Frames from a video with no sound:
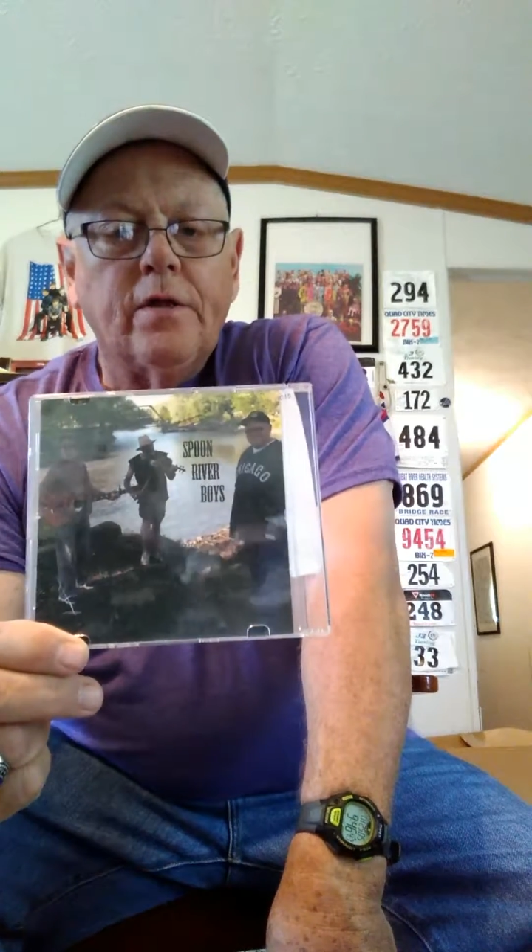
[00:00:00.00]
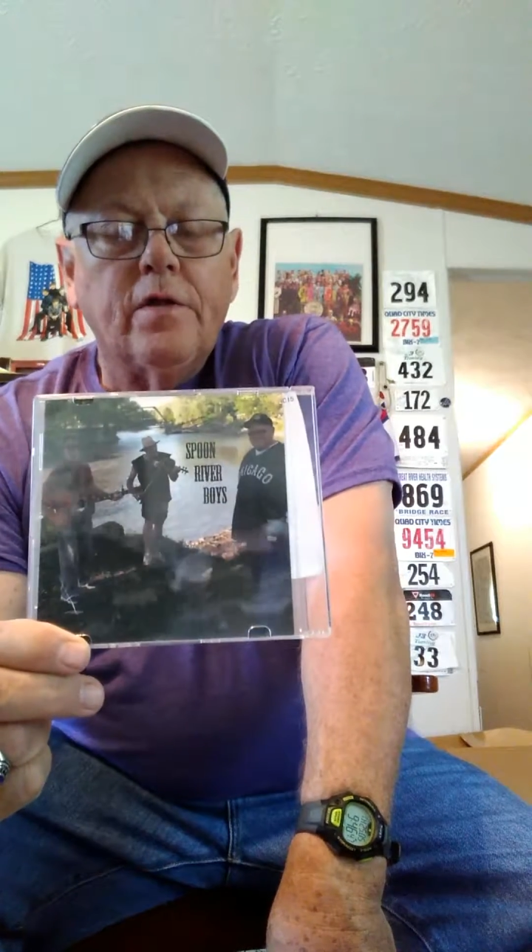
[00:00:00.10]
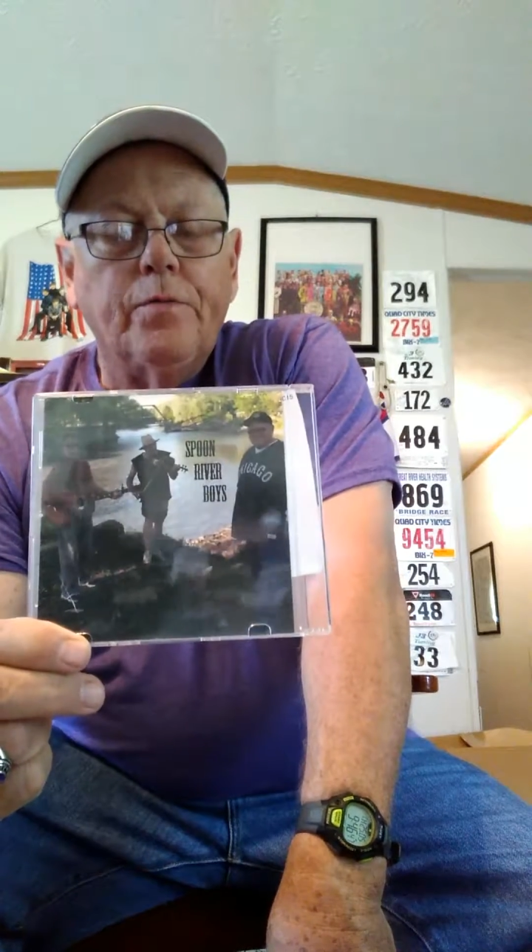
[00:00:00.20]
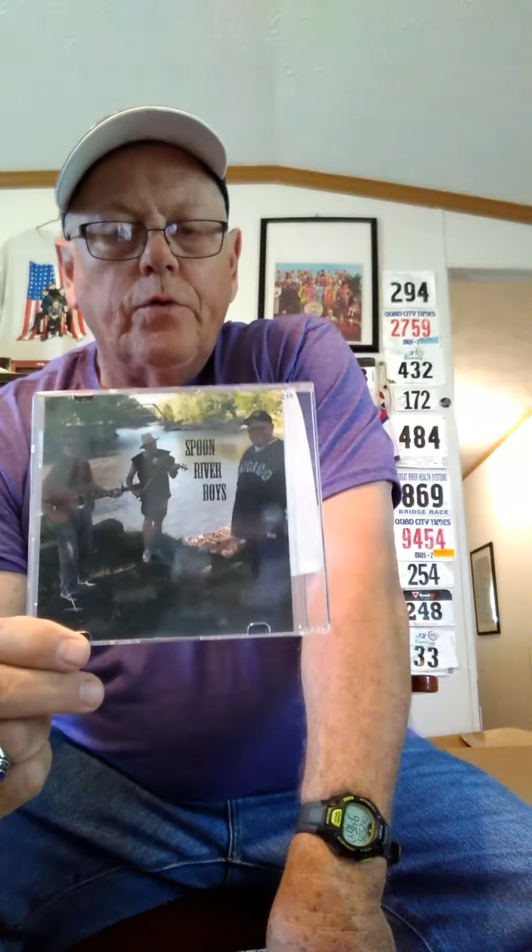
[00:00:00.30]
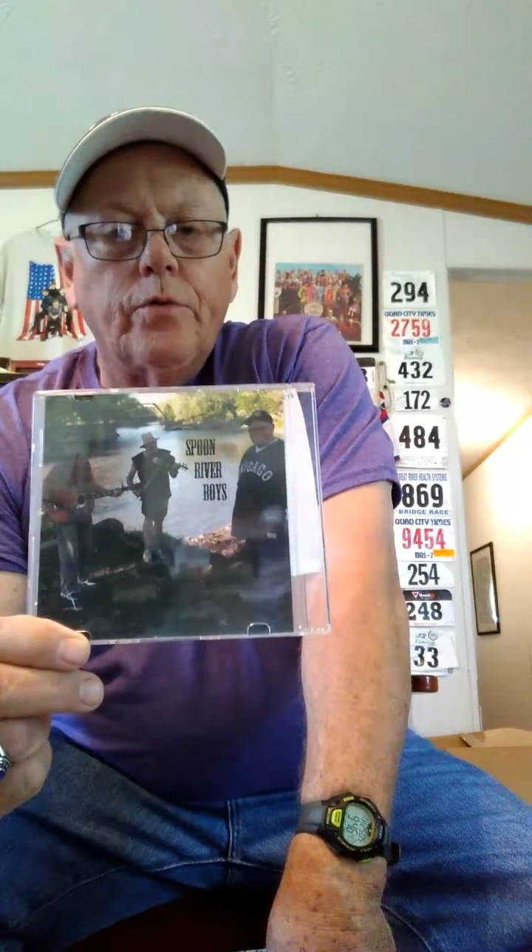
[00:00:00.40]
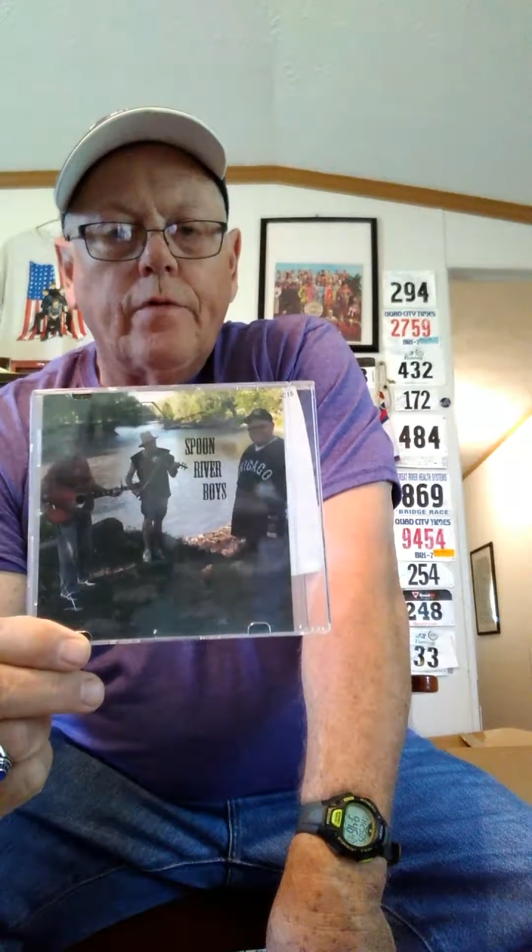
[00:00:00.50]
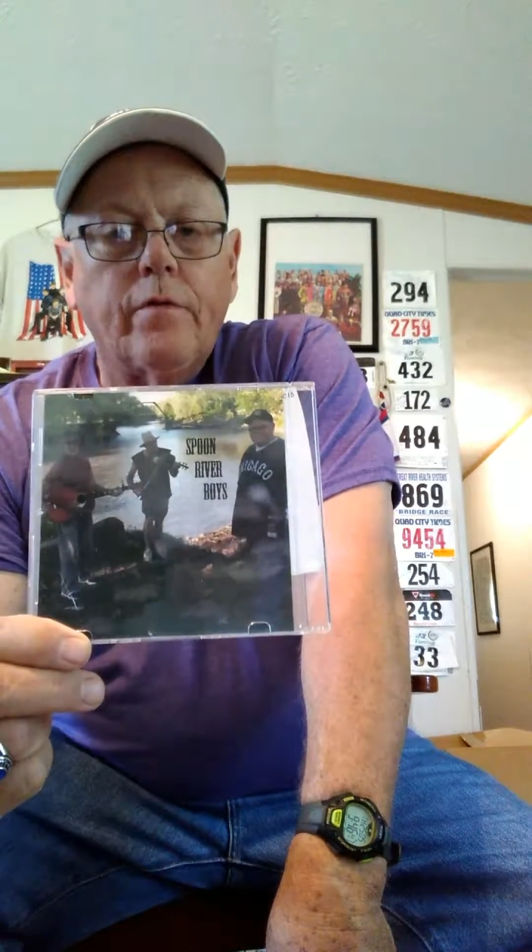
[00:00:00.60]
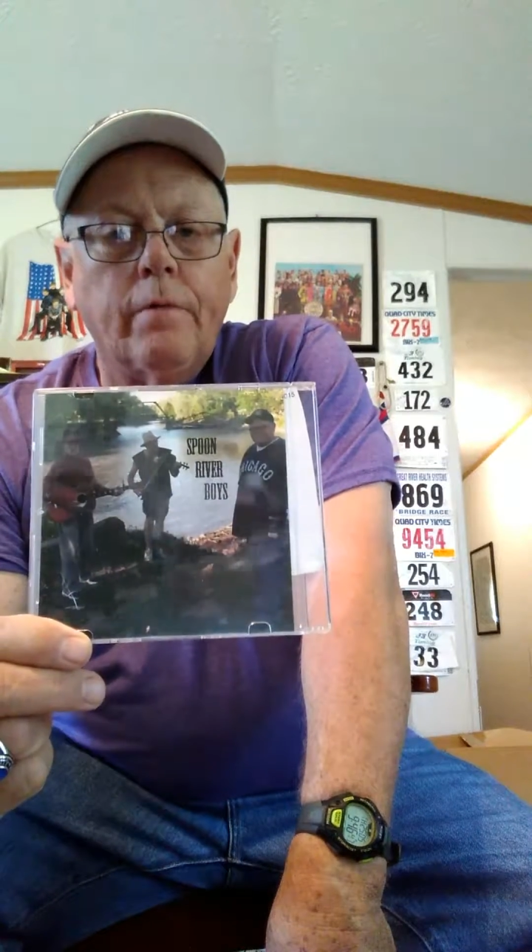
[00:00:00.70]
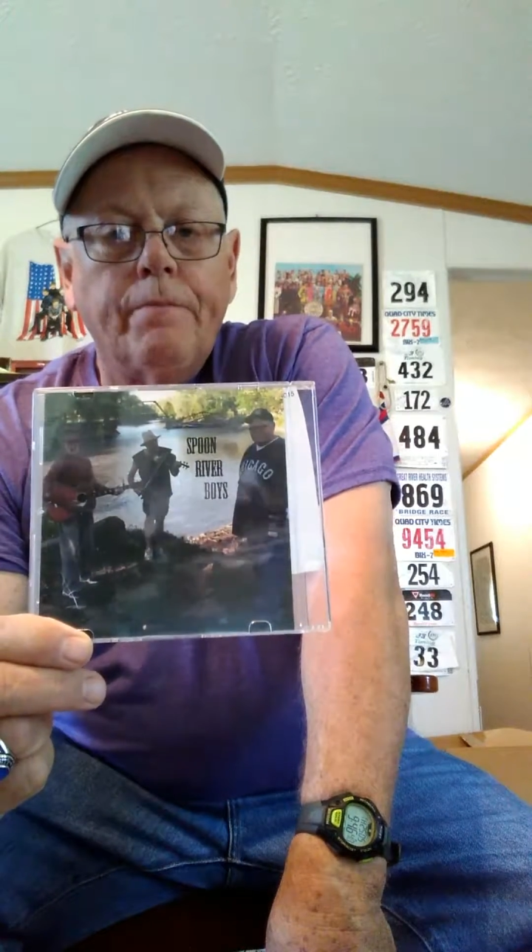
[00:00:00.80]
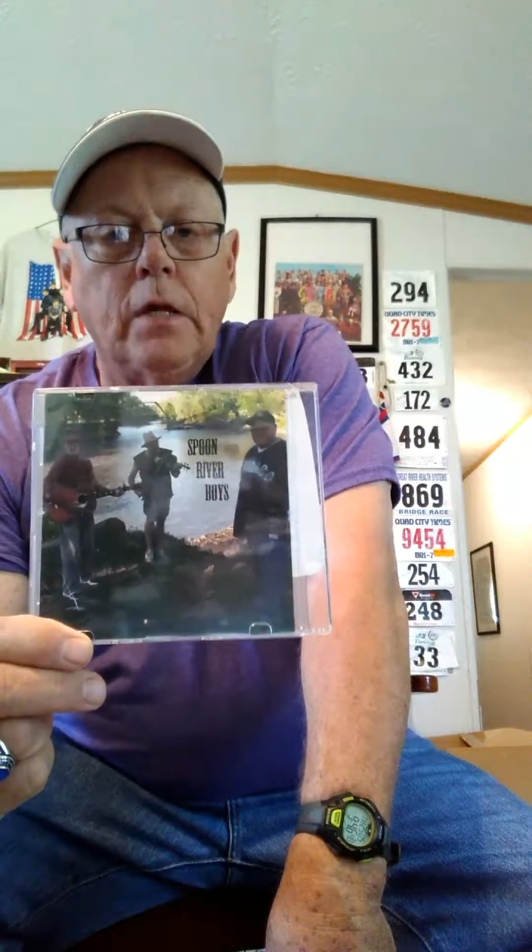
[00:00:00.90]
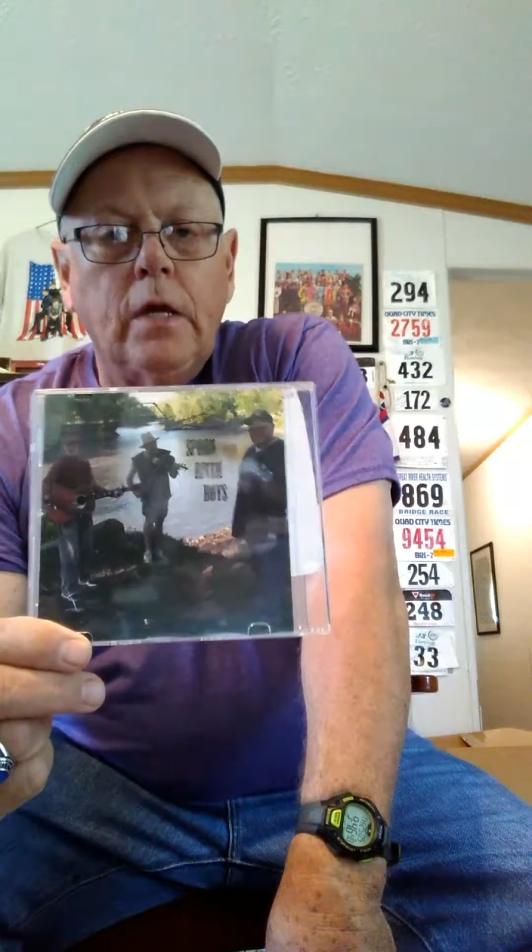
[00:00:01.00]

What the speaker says: the Spoon River